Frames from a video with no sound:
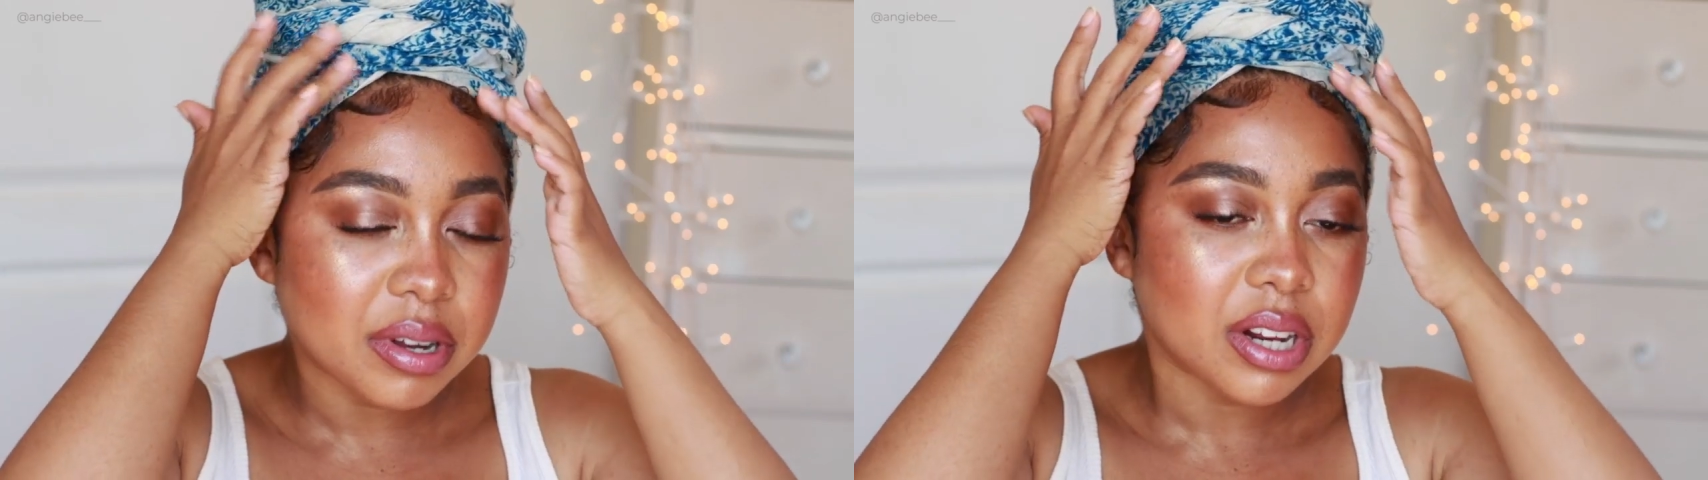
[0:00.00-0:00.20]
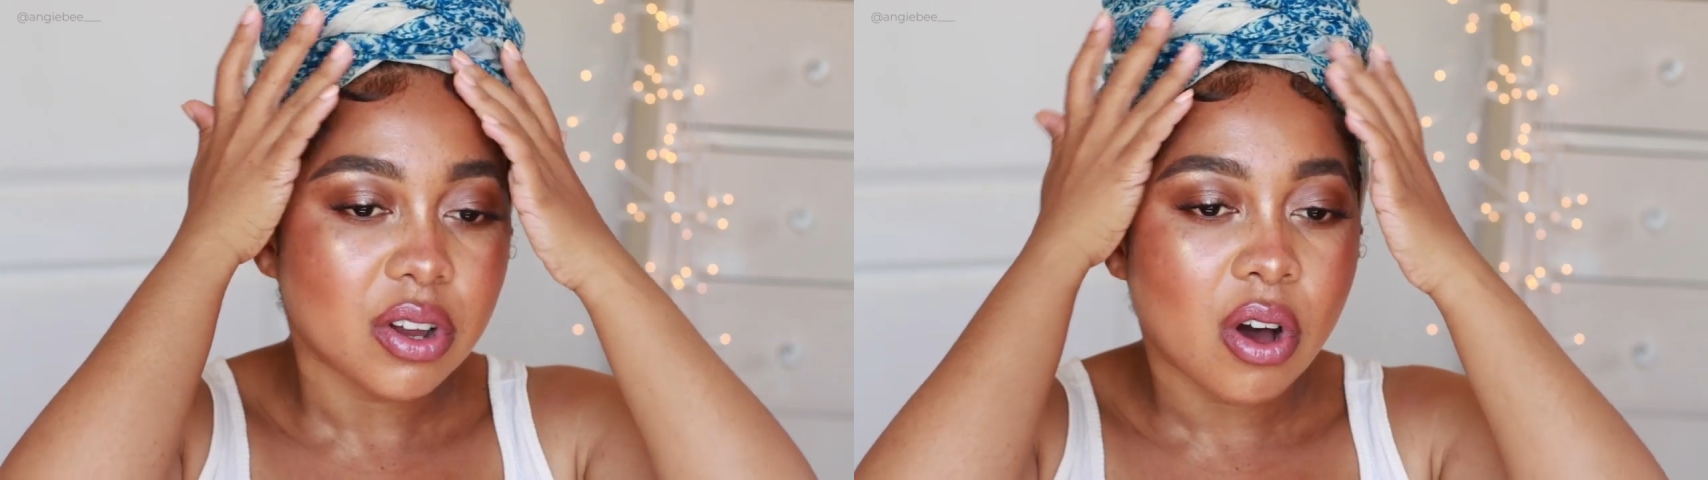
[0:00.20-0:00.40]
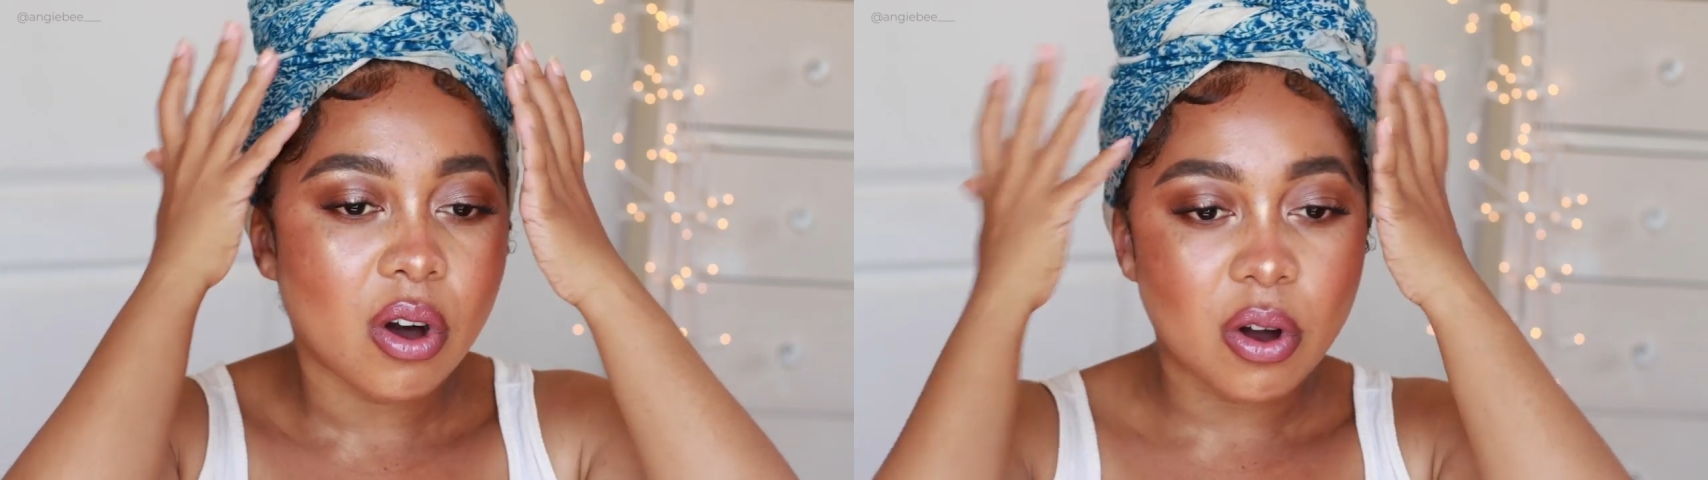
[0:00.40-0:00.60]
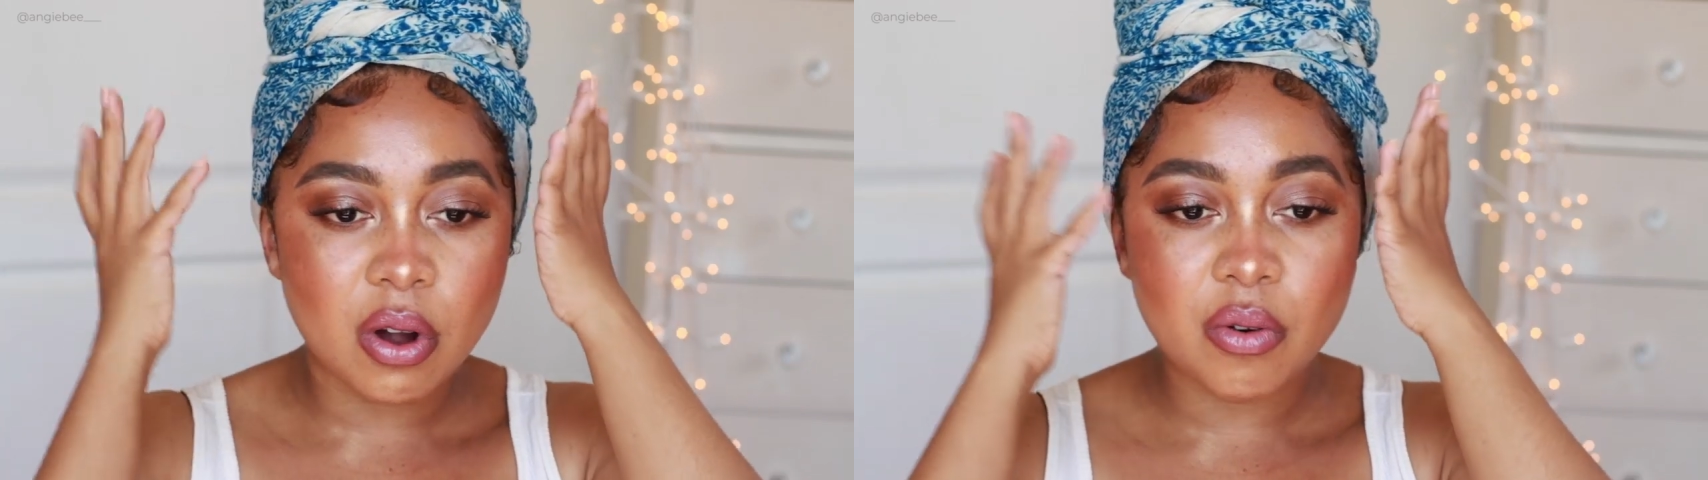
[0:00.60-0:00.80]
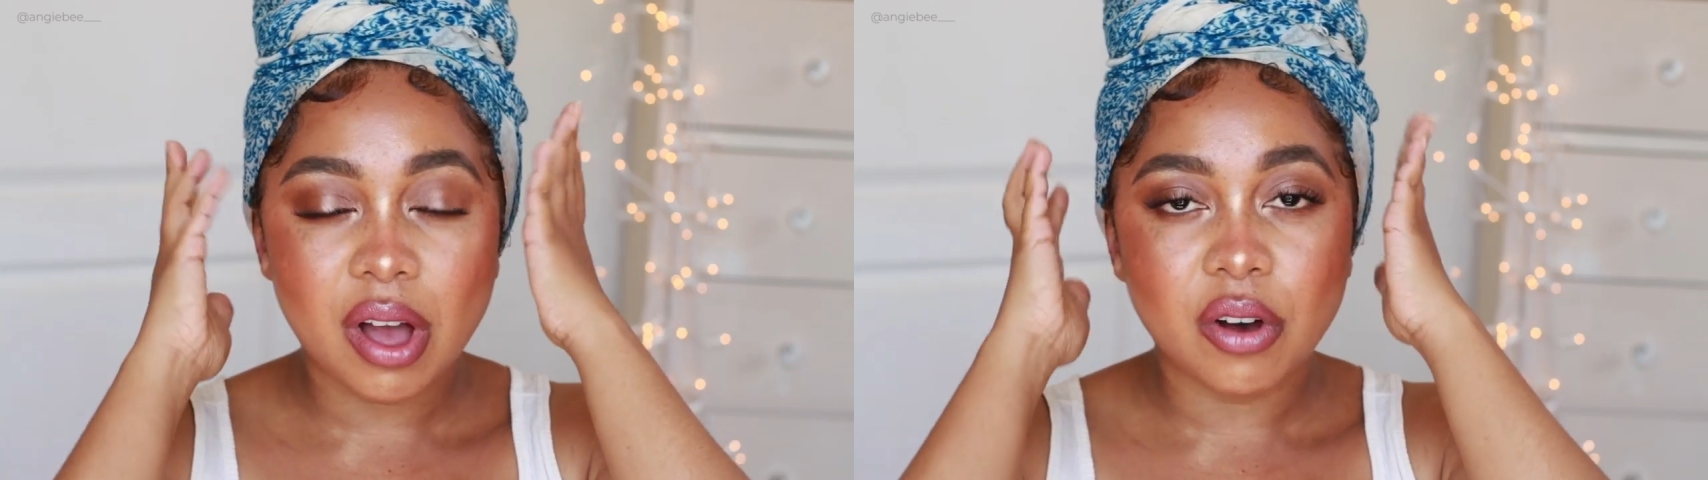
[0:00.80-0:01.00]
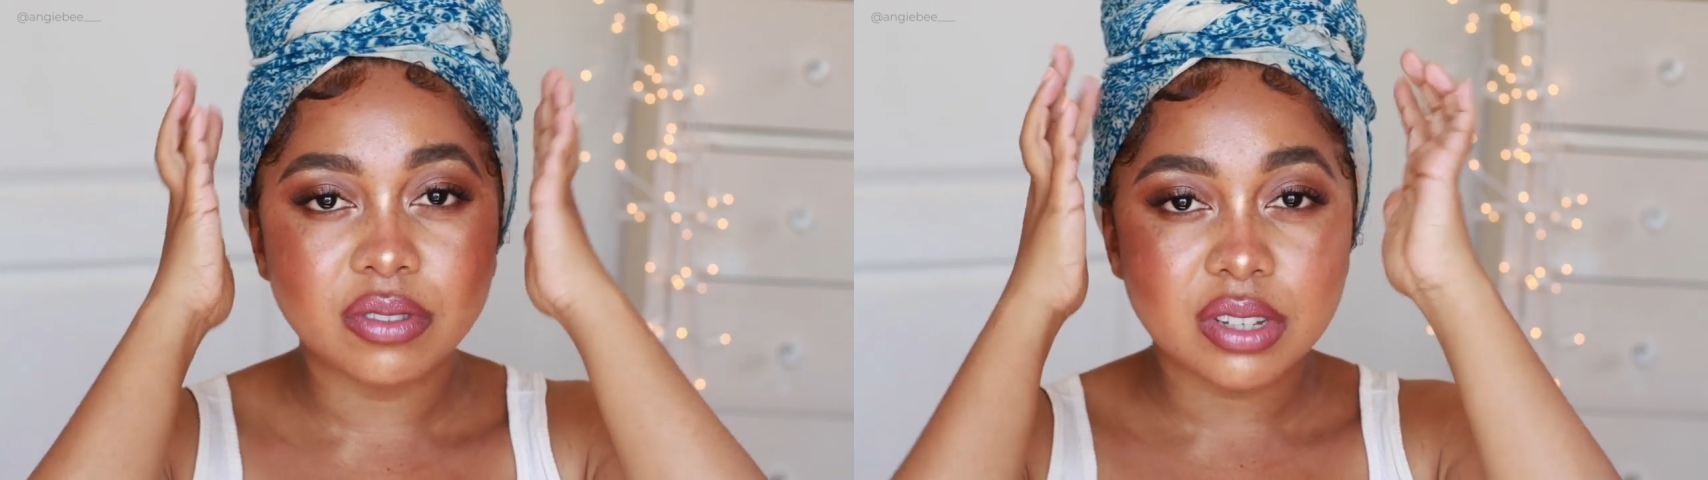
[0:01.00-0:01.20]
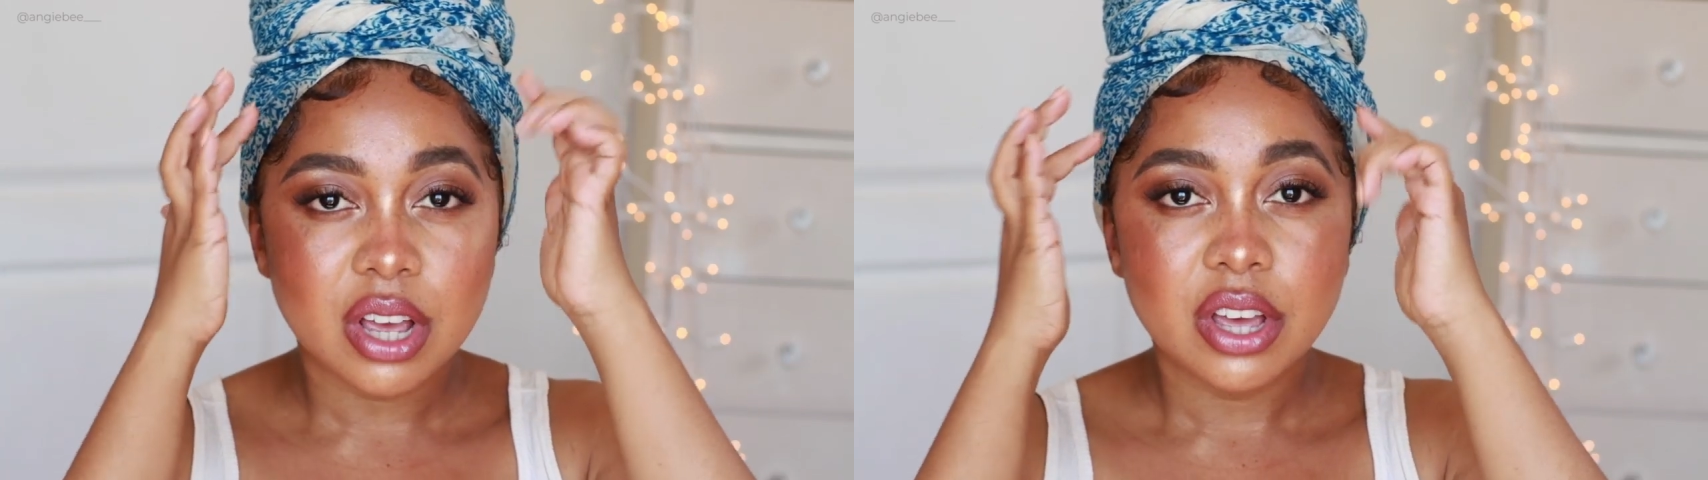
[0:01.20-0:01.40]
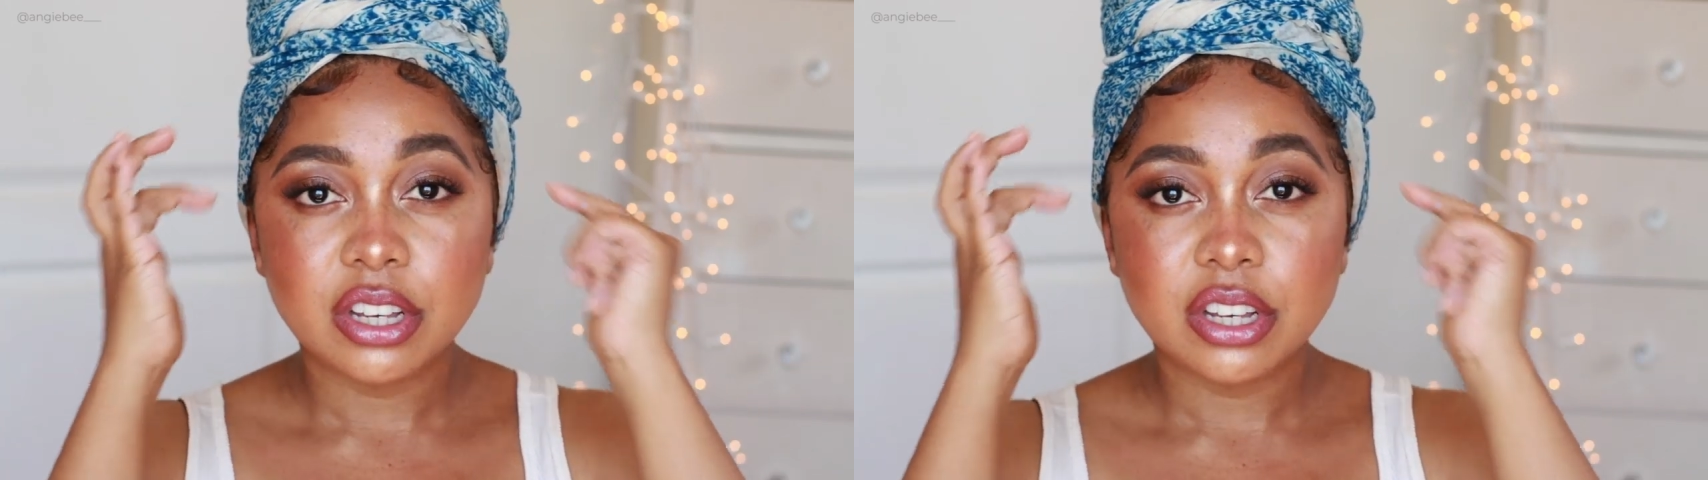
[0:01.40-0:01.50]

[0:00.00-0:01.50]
put it all around